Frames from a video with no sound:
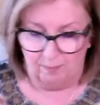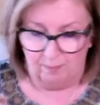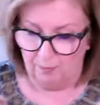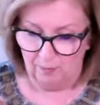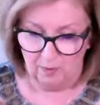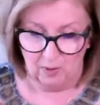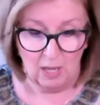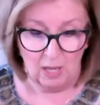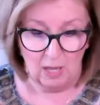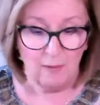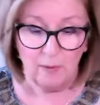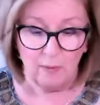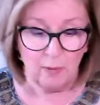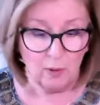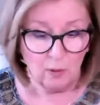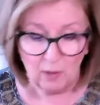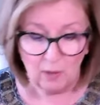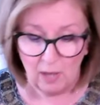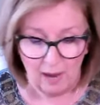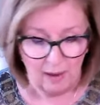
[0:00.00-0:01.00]
love of
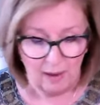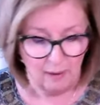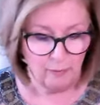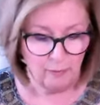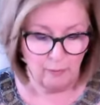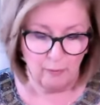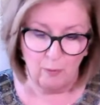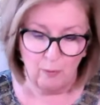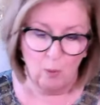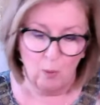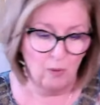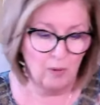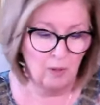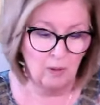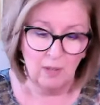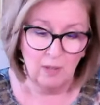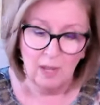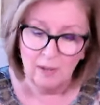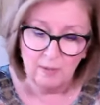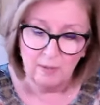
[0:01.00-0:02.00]
your life or the
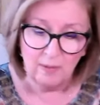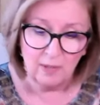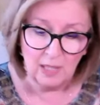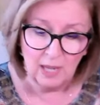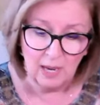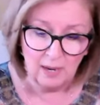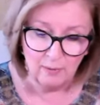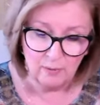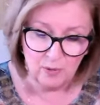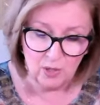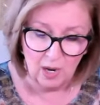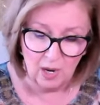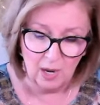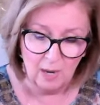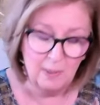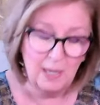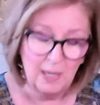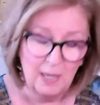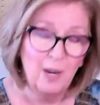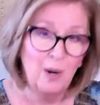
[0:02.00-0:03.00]
love of a
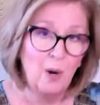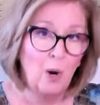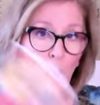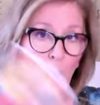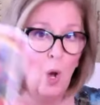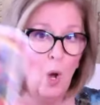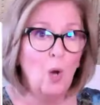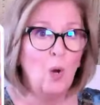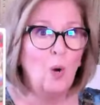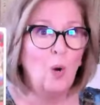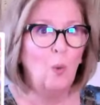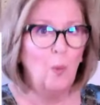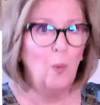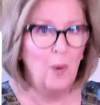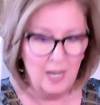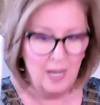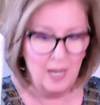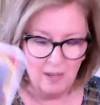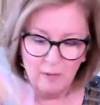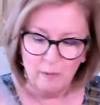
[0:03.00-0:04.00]
lifetime here.
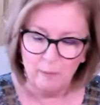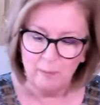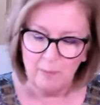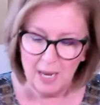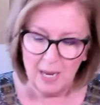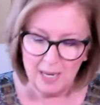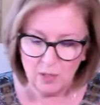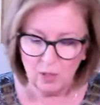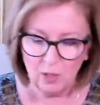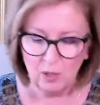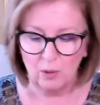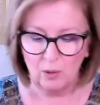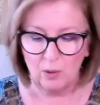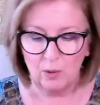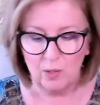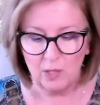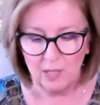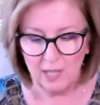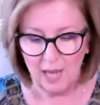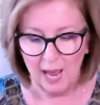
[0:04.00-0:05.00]
Queen of
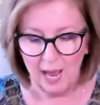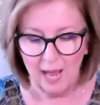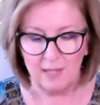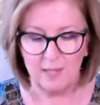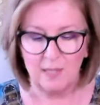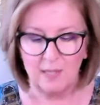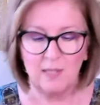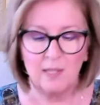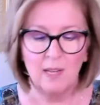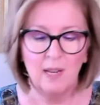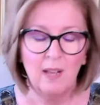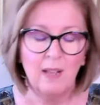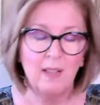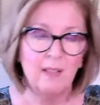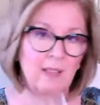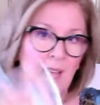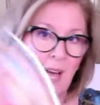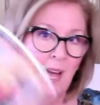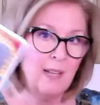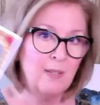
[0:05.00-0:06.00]
Pentacles, yes.
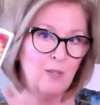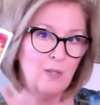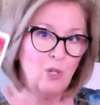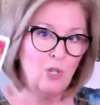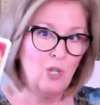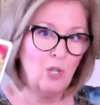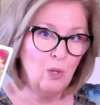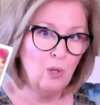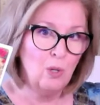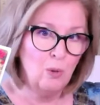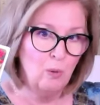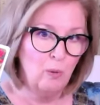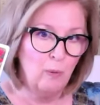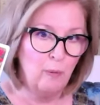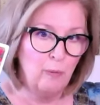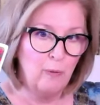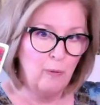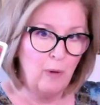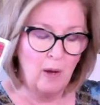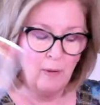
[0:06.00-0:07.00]
That's you,
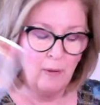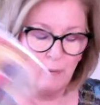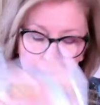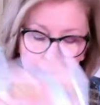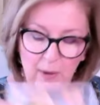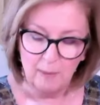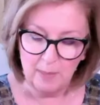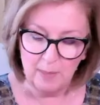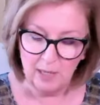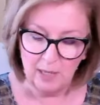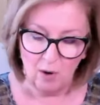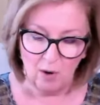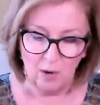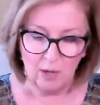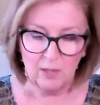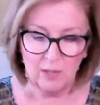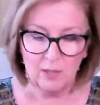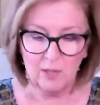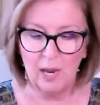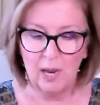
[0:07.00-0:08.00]
a feminine
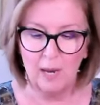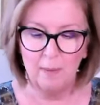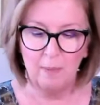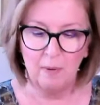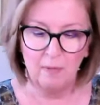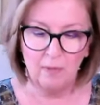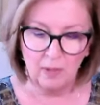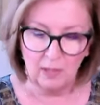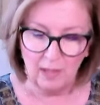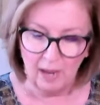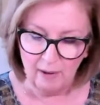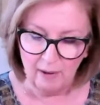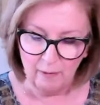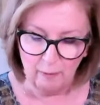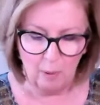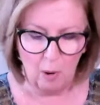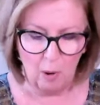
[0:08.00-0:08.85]
archetype of a life